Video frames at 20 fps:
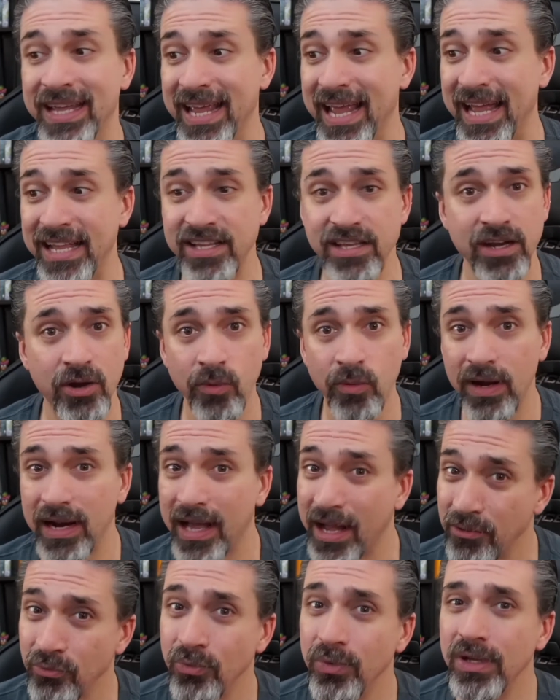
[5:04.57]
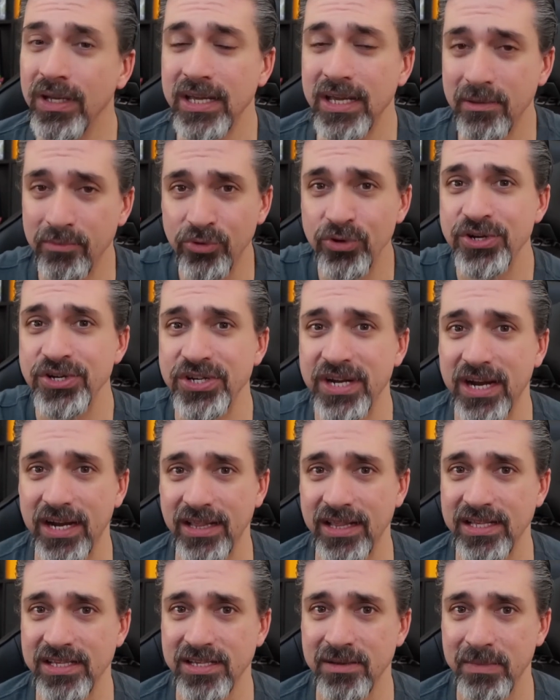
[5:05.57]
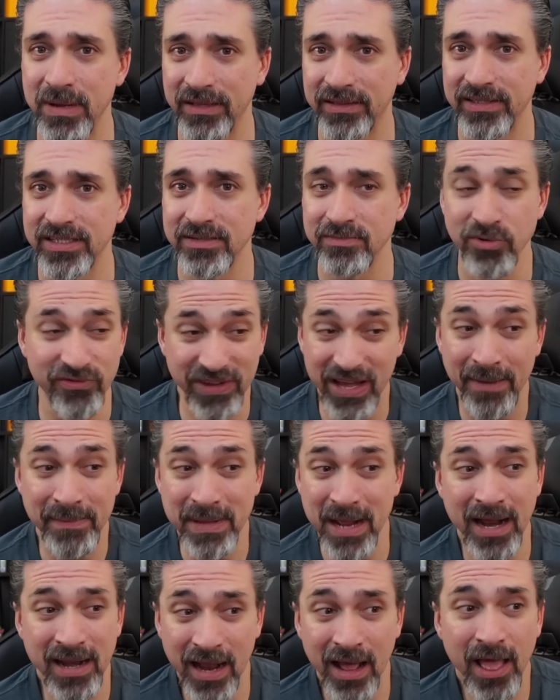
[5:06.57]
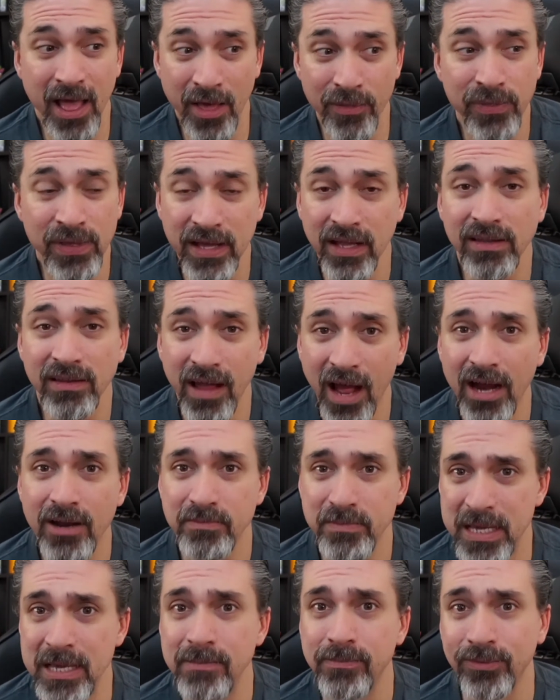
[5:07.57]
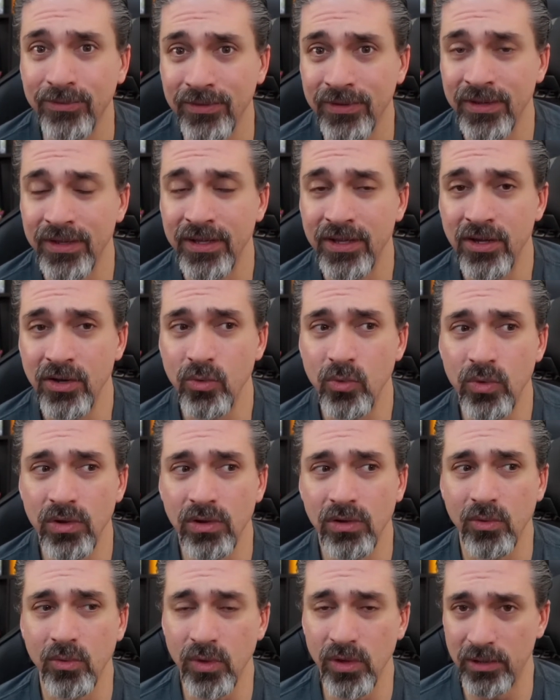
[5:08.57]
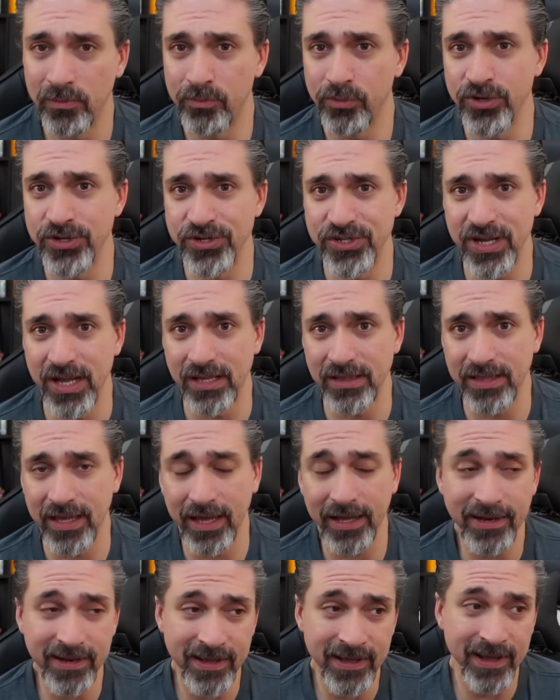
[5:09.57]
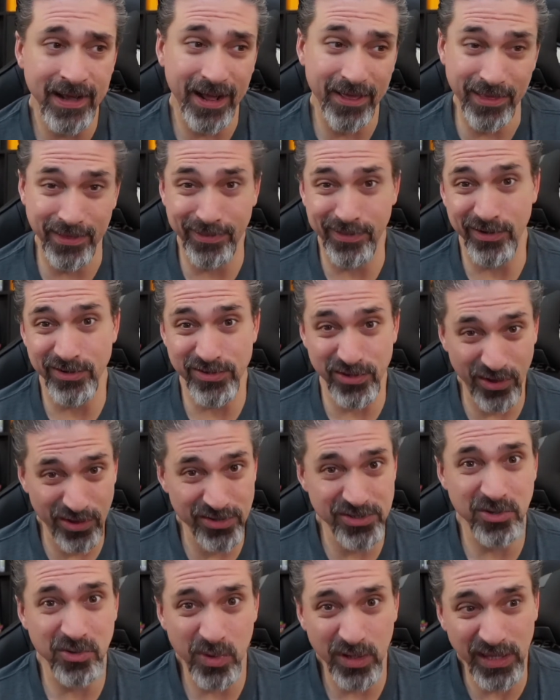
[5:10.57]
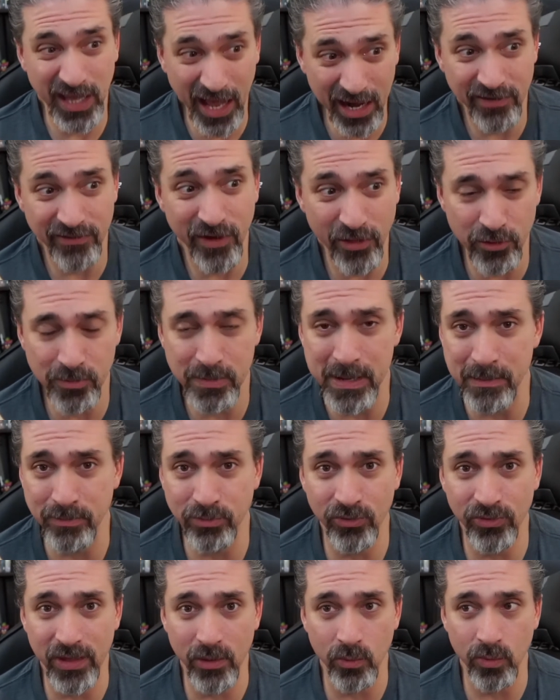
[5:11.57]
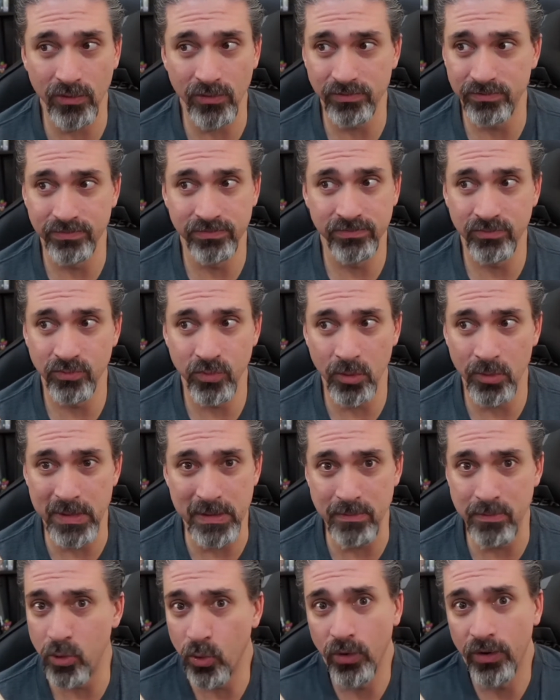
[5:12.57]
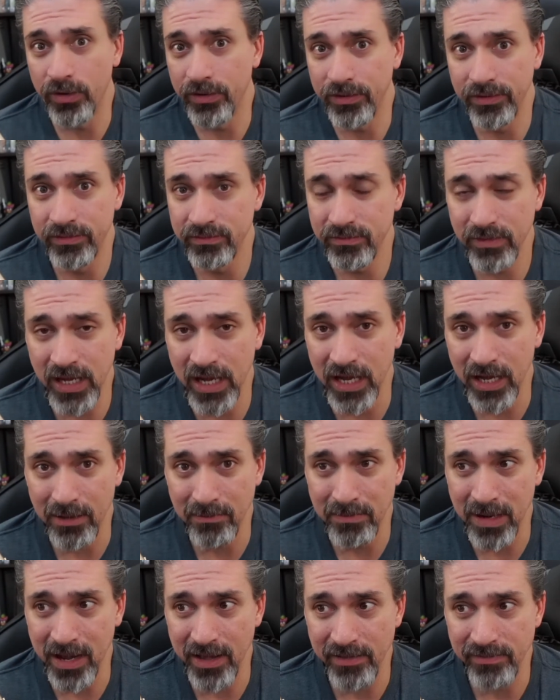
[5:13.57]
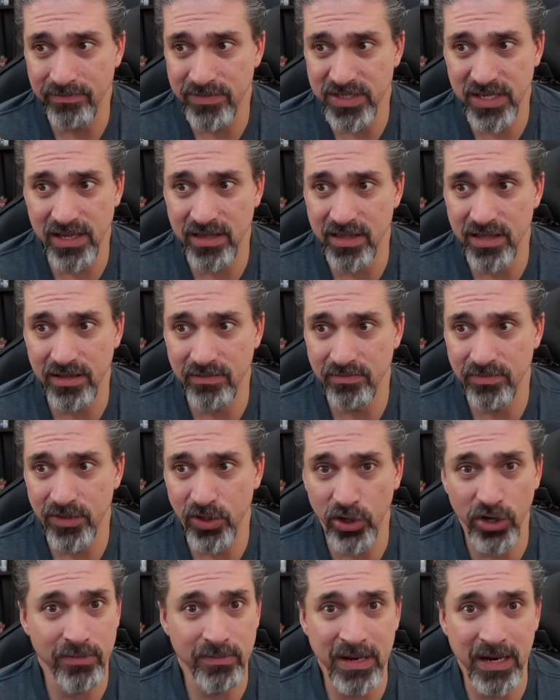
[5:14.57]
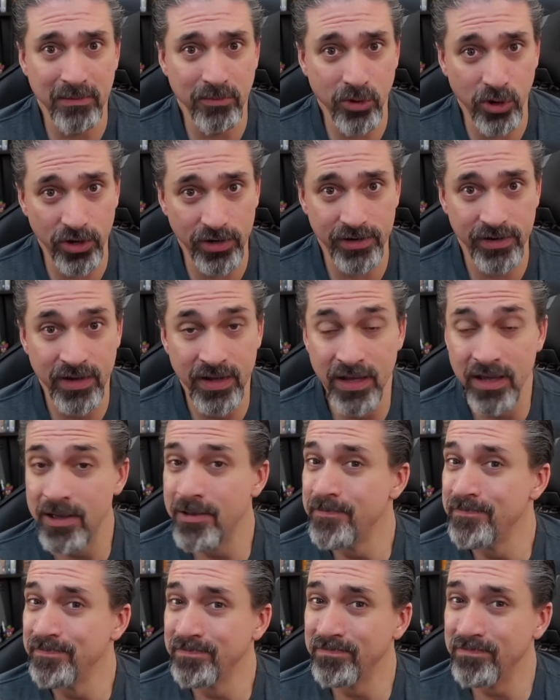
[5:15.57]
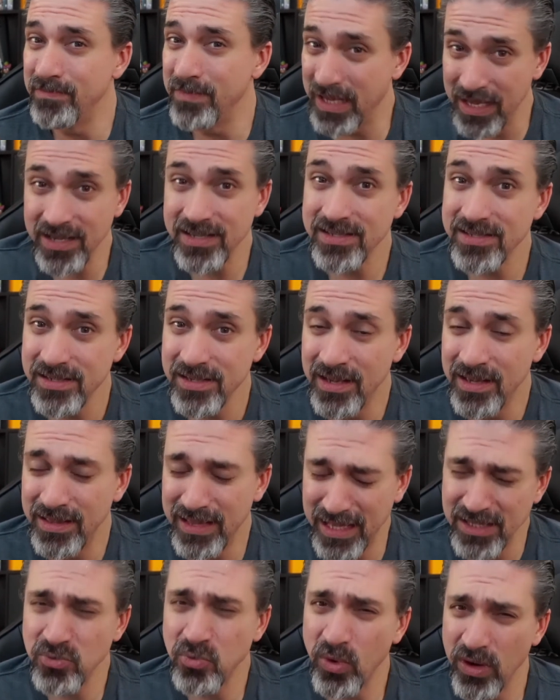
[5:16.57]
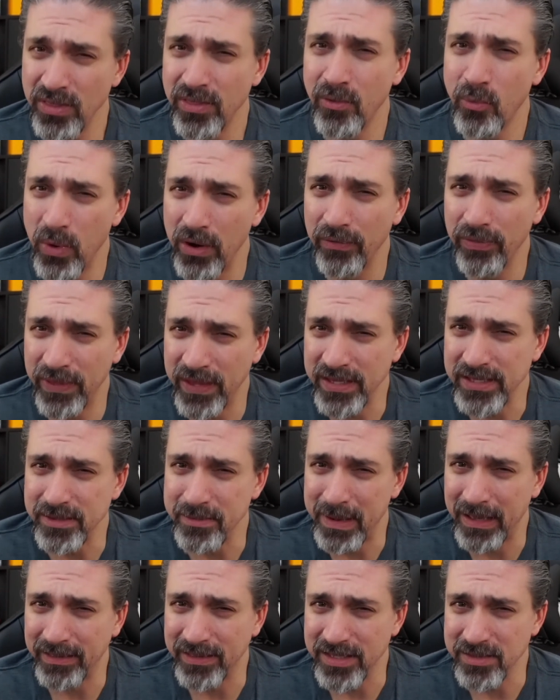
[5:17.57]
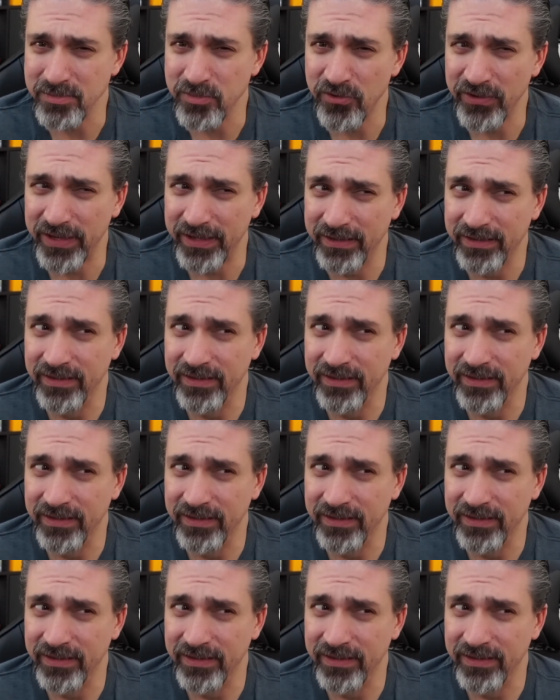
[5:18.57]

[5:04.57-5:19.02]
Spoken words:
And you know what? I really appreciated this about this movie. I mean, and I think a lot of people will appreciate that. I think there's also a lot of other people that will be bored by, say, the 30-minute mark, because that's one of the weird things about this movie.